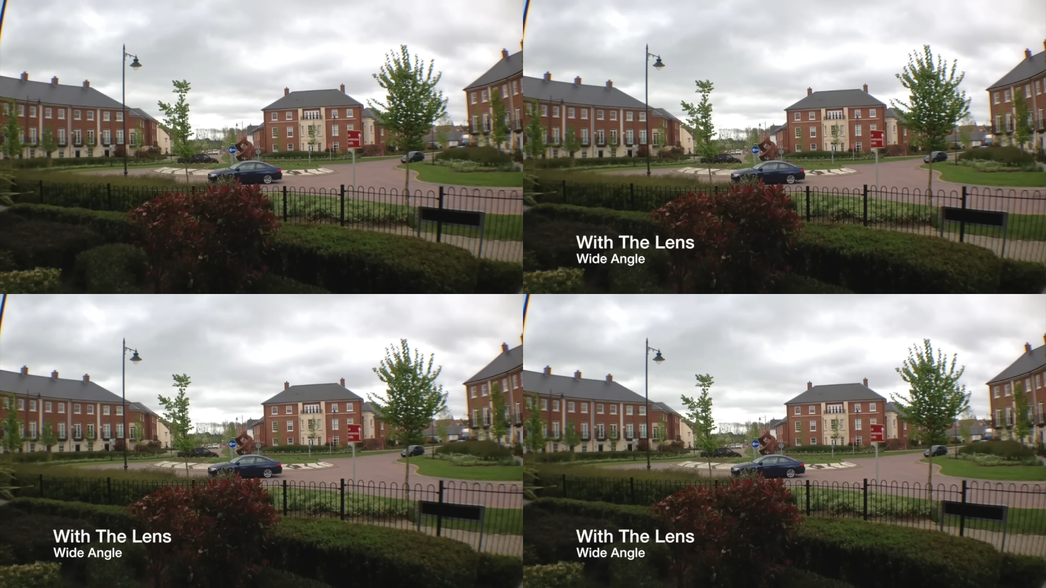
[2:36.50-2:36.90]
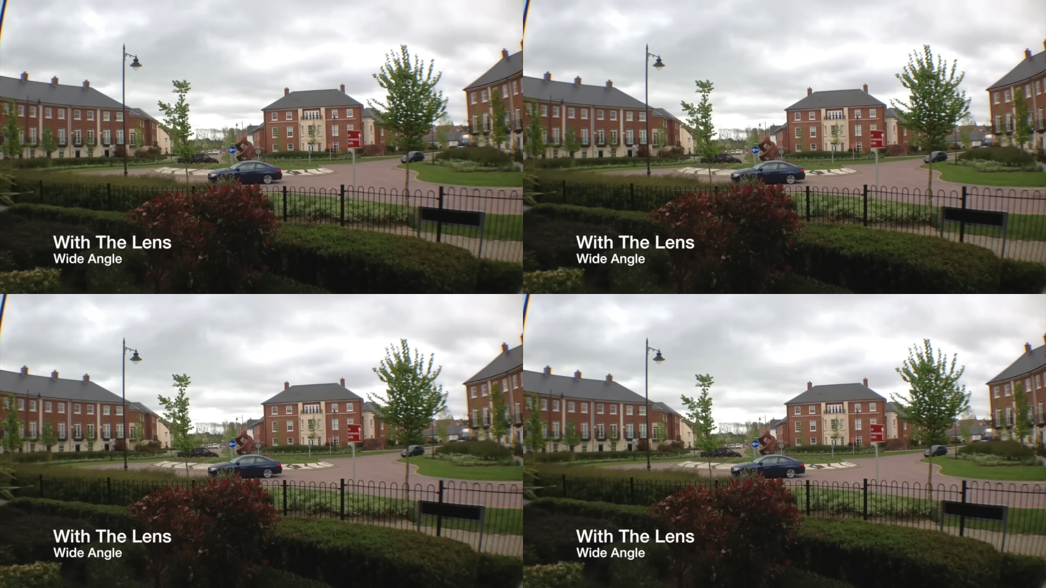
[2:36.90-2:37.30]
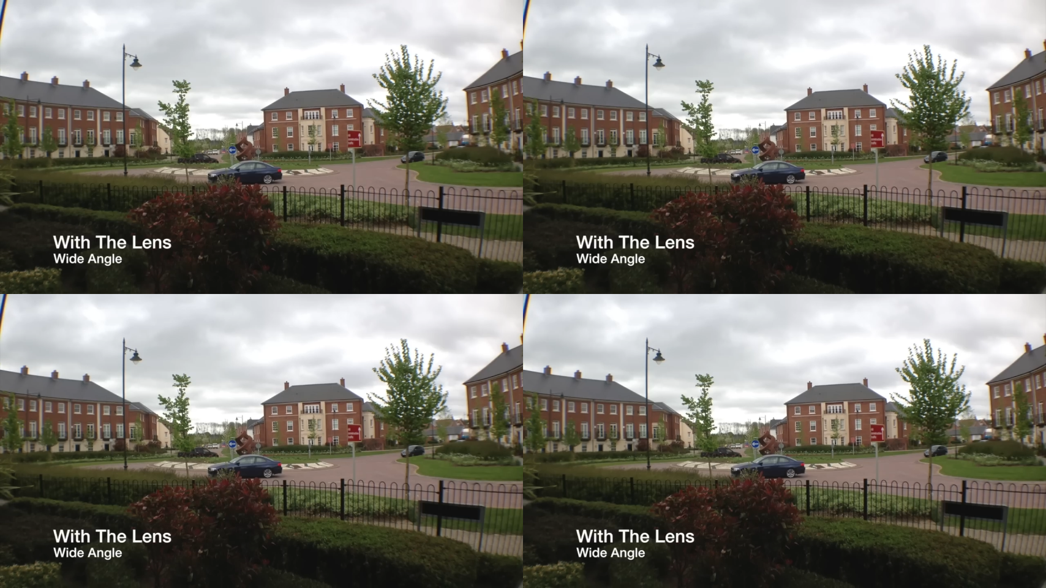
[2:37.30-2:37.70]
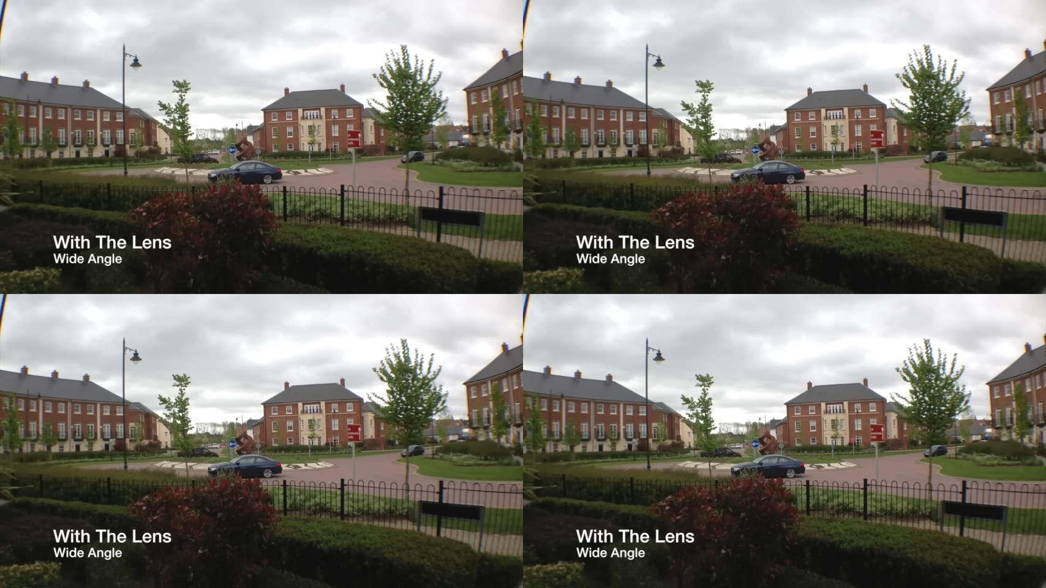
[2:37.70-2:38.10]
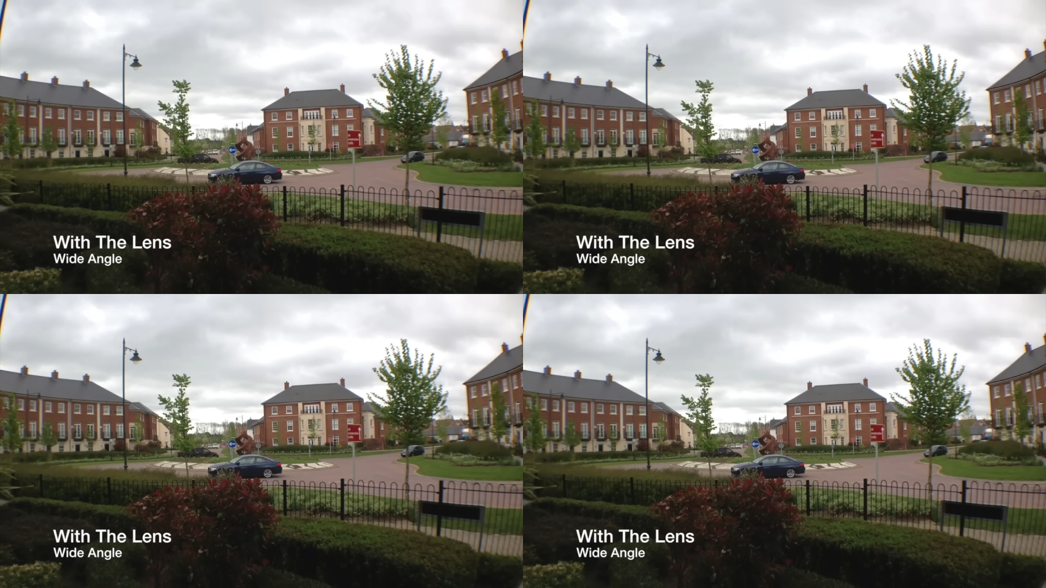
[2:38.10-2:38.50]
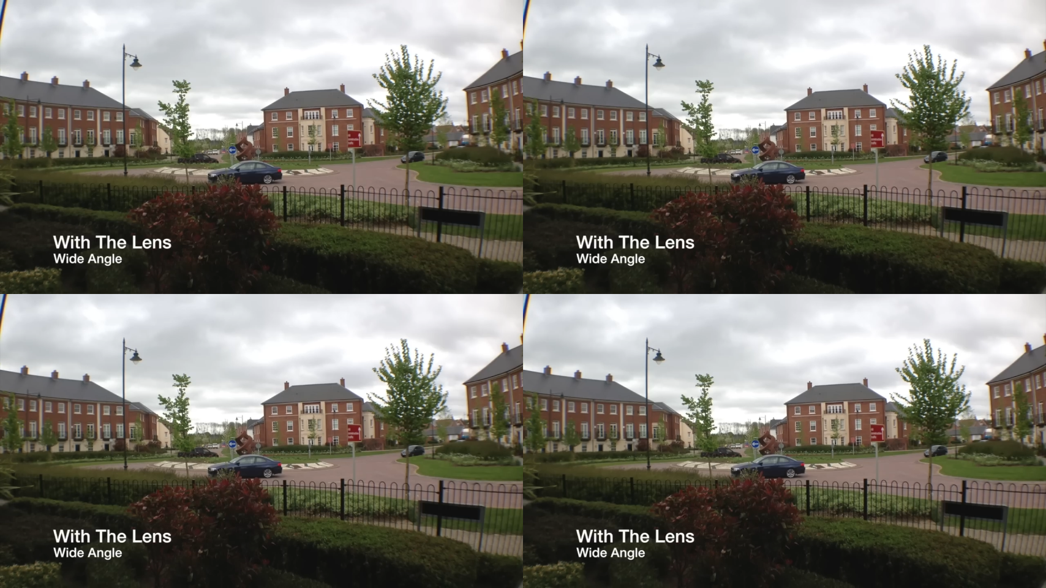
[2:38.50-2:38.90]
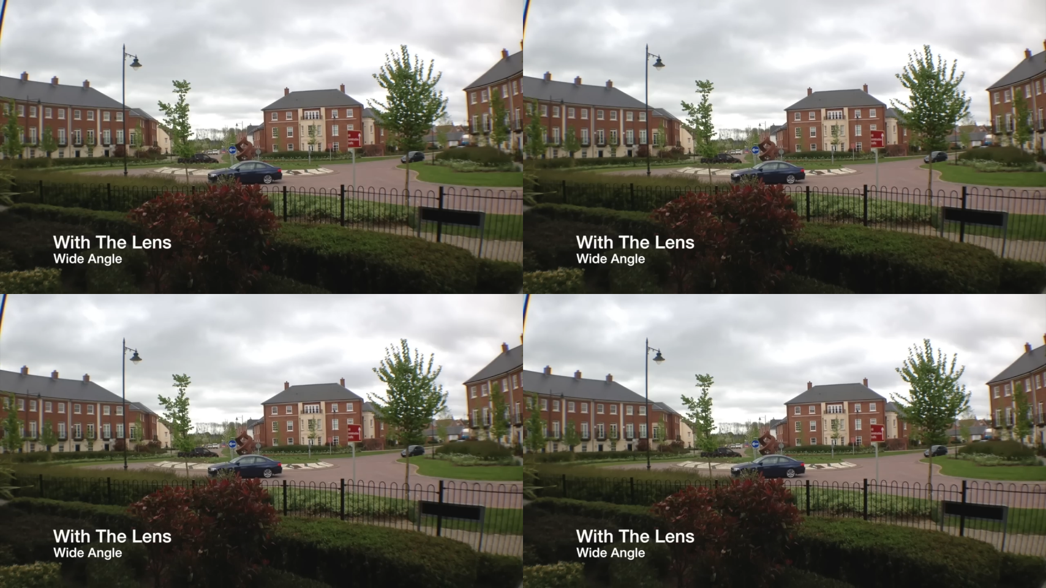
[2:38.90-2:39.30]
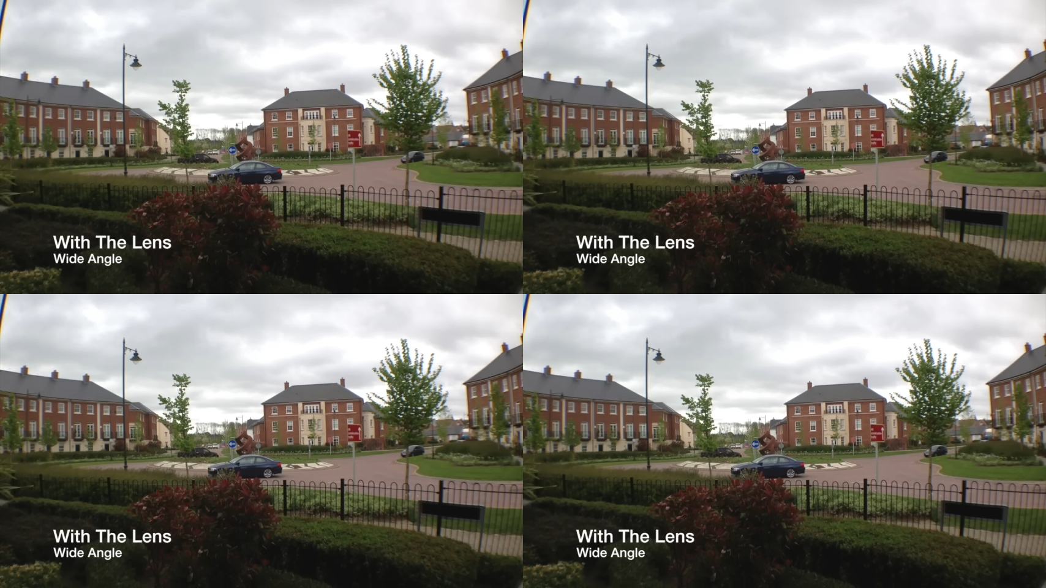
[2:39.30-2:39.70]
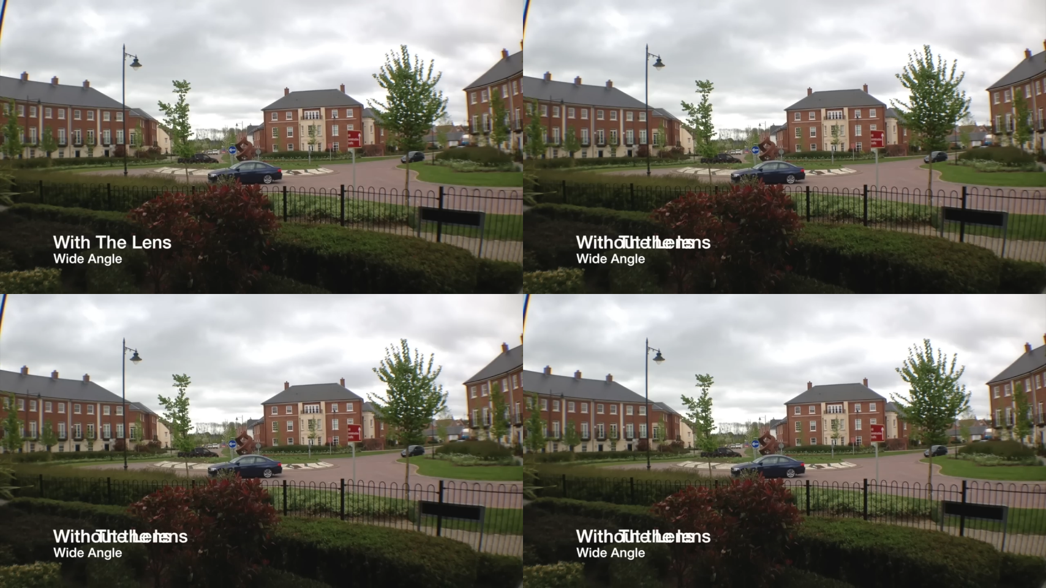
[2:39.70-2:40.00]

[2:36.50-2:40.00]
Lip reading: (no speaker visible)